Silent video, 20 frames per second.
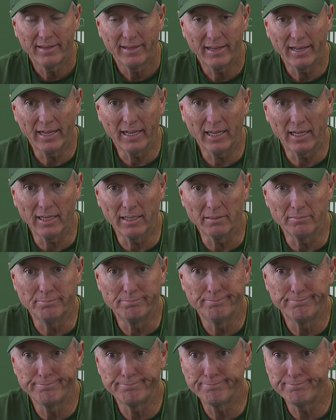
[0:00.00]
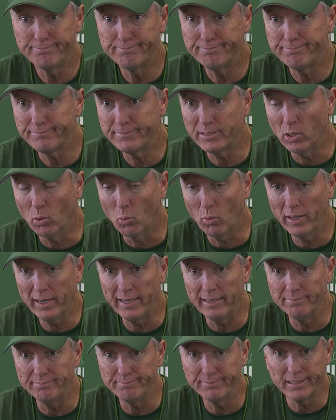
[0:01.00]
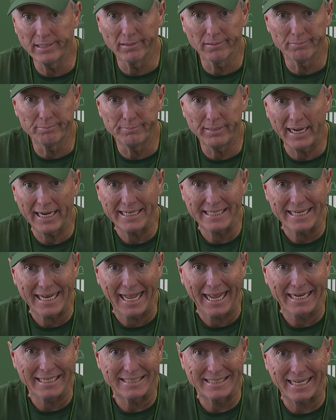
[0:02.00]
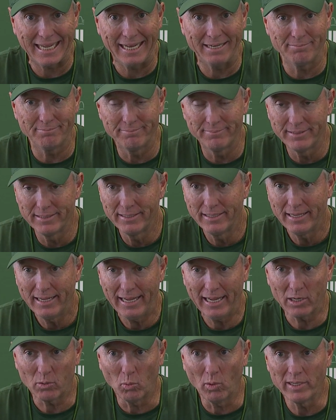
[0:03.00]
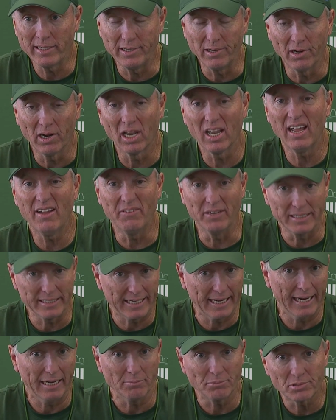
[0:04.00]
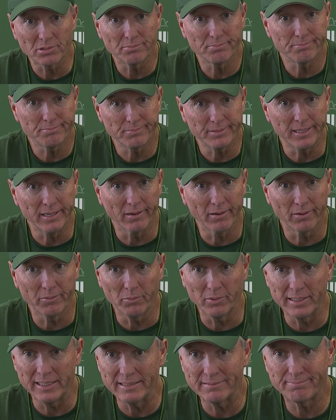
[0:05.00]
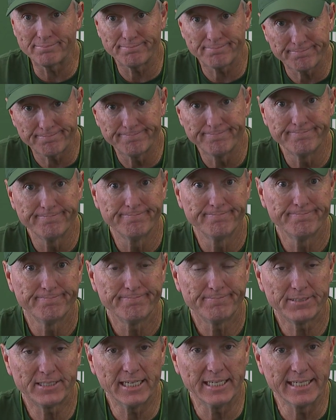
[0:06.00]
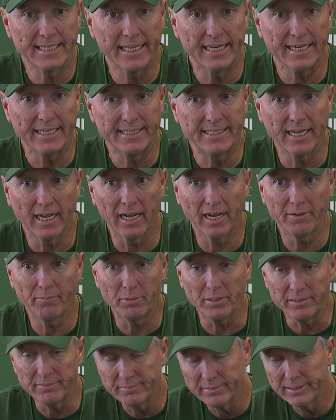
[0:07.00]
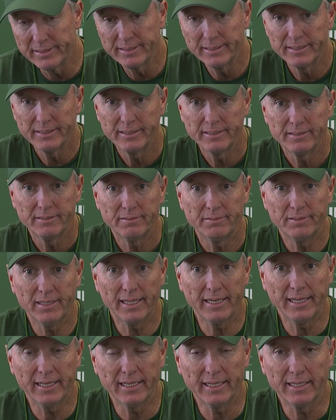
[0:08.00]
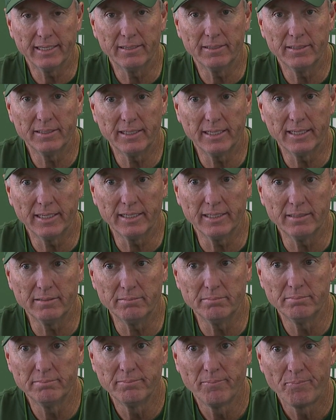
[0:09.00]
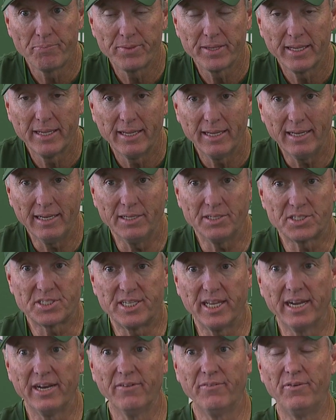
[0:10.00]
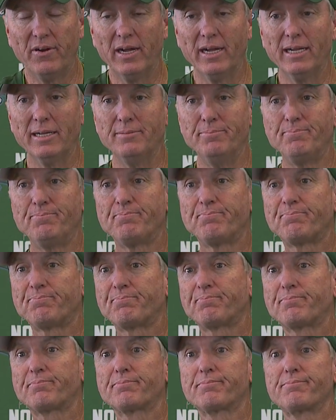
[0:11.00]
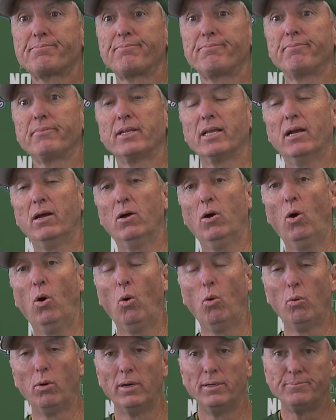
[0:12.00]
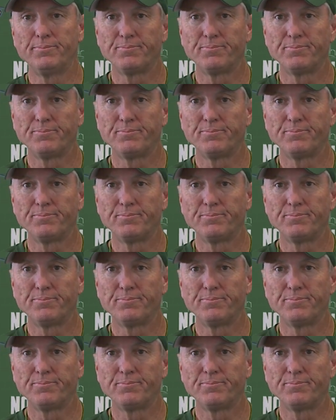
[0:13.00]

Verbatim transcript: uh, you know, winning, you know, eight, nine, ten, heck, one year, eleven games, you know, and we just didn't get it done. But that uh, uh instead of uh, oh,